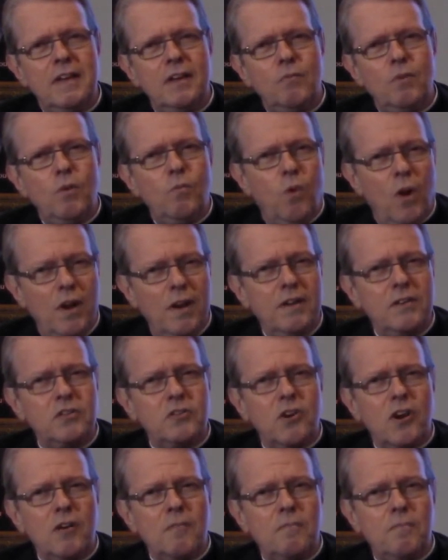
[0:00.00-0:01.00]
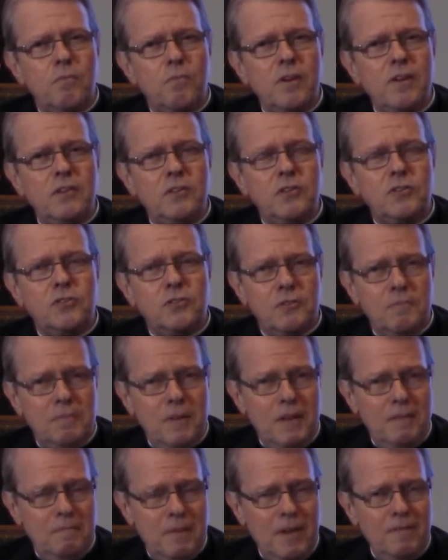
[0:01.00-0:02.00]
We want as our priests to
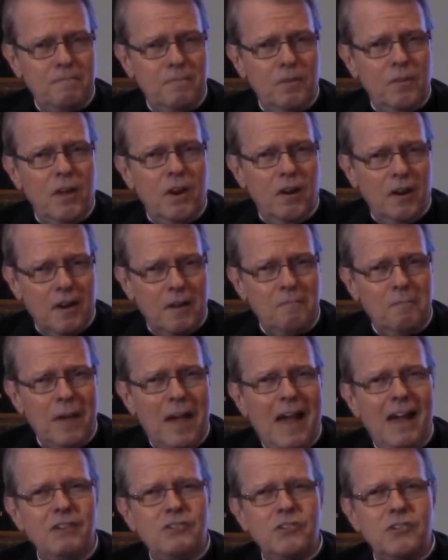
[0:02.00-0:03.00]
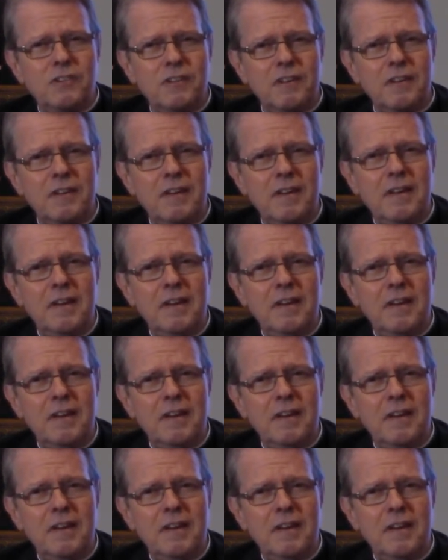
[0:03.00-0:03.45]
be people that are compassionate,